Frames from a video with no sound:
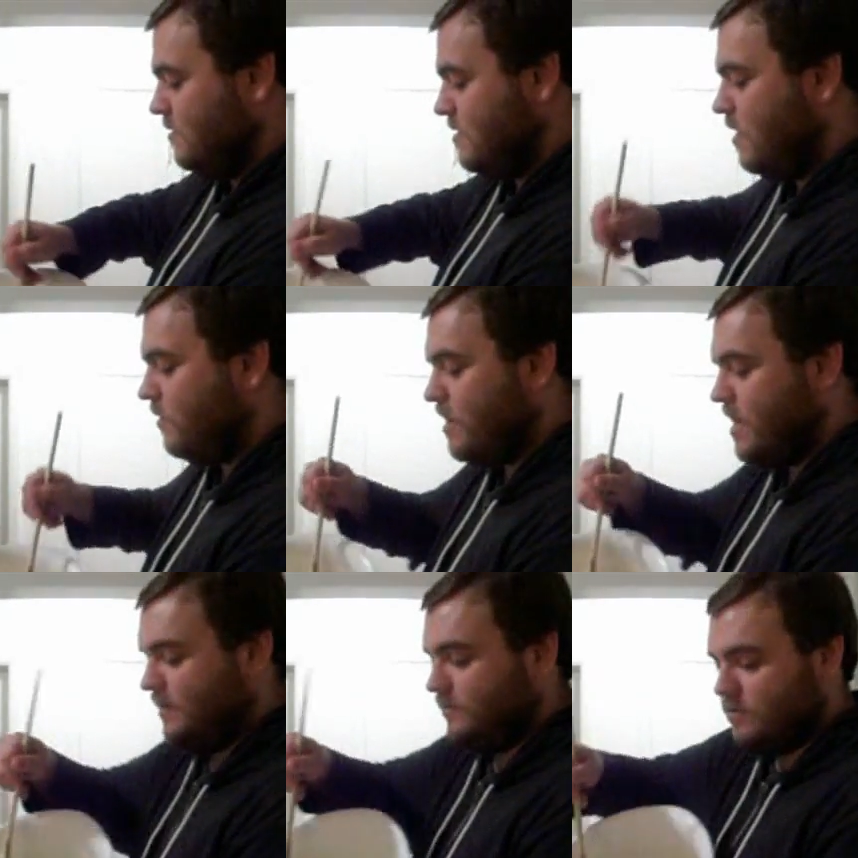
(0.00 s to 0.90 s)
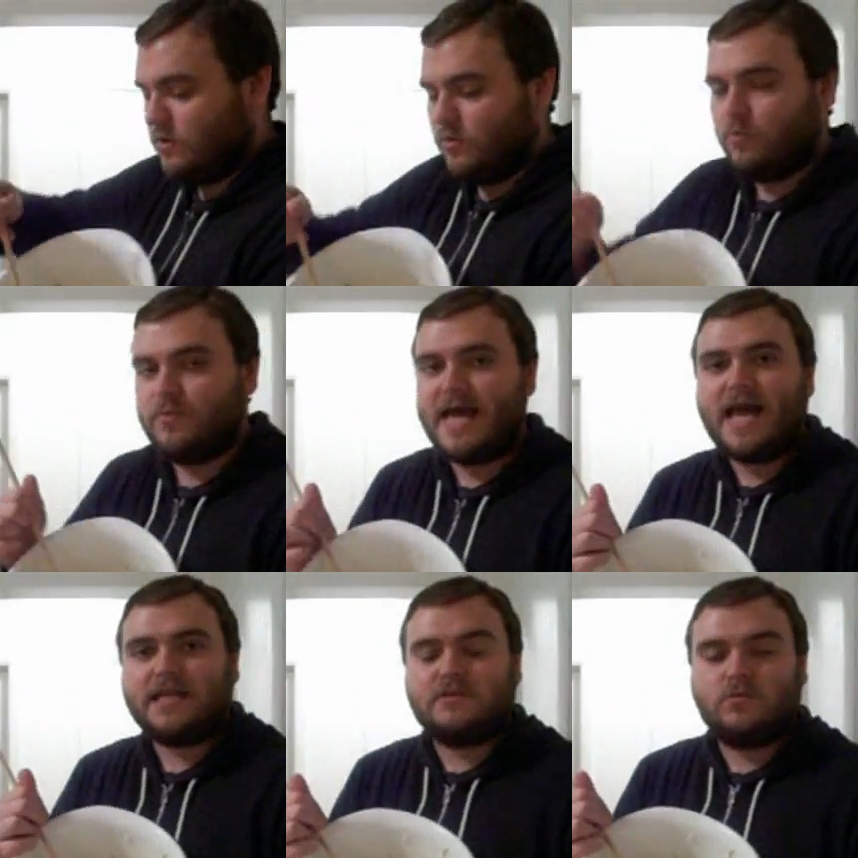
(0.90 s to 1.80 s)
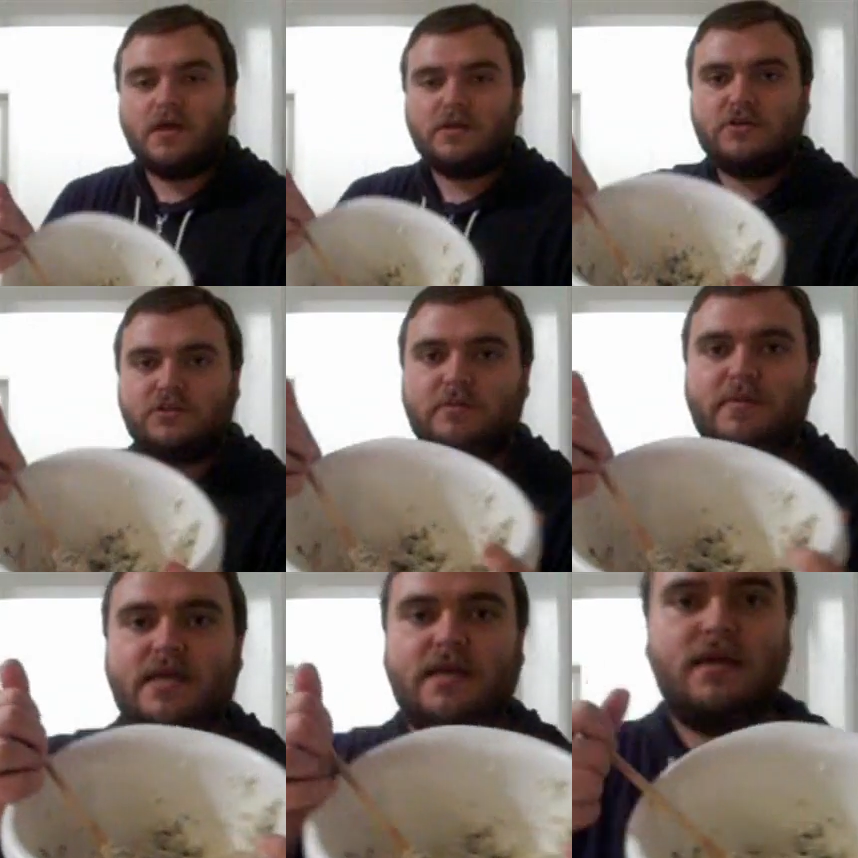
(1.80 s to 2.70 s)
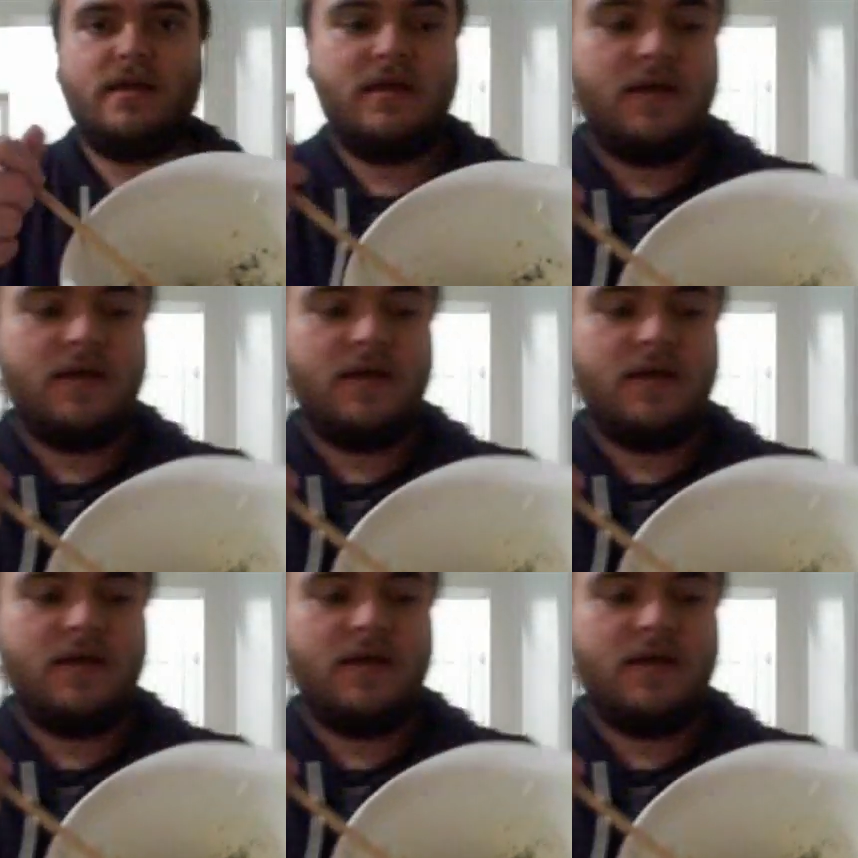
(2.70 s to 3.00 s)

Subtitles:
Alright, so that is what you should be